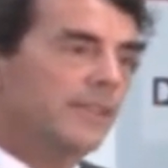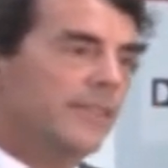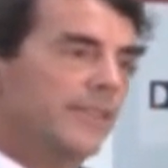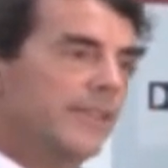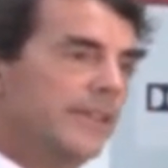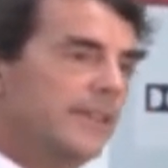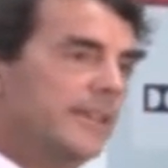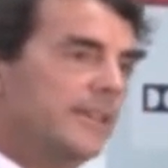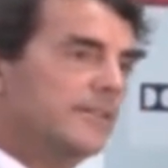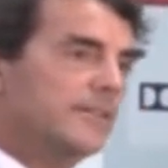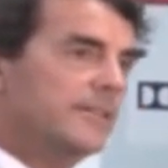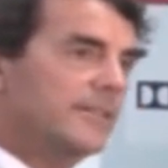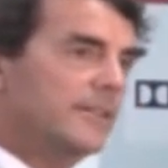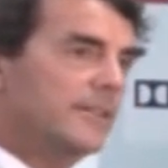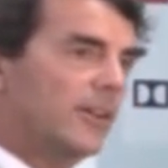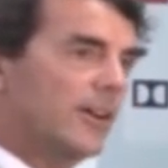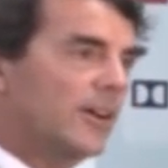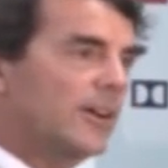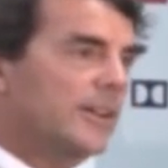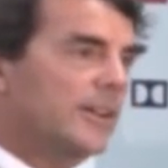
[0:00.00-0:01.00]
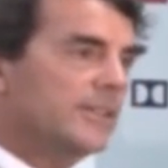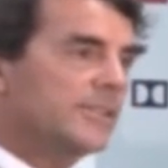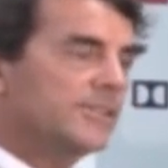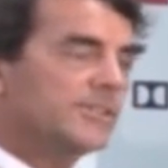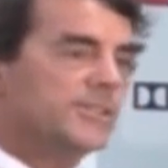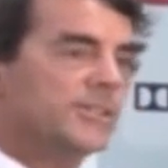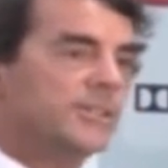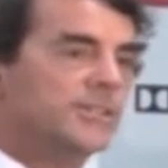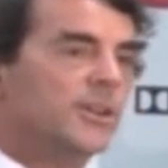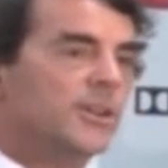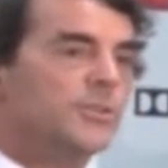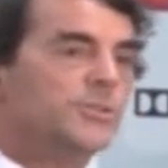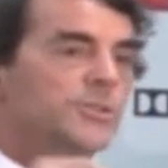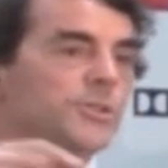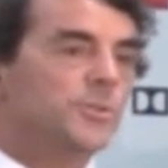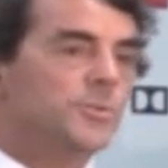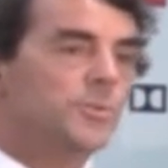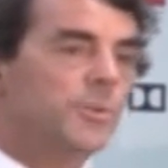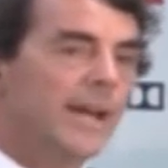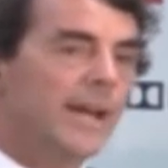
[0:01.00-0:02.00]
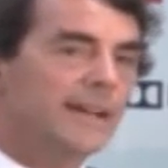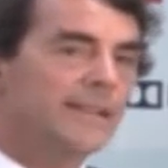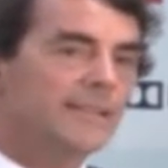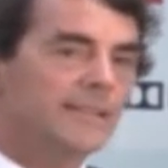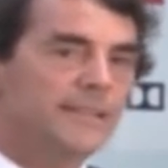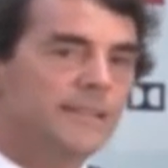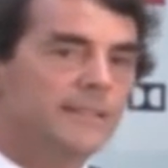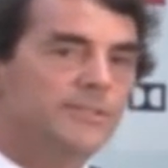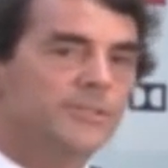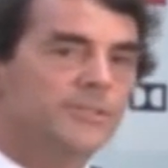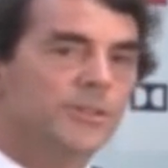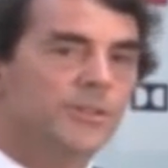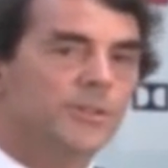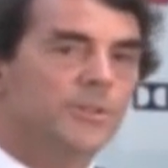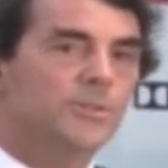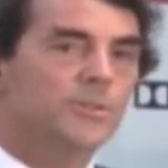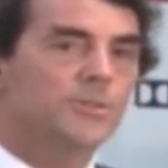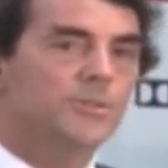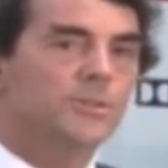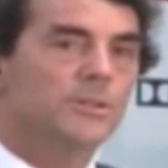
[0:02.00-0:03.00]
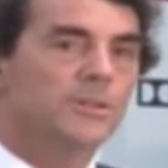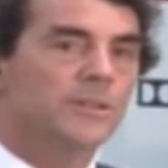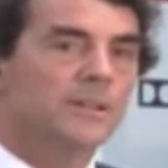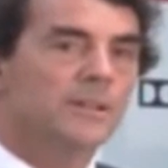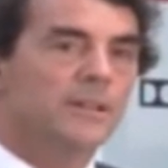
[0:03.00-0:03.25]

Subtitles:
The artists could go directly to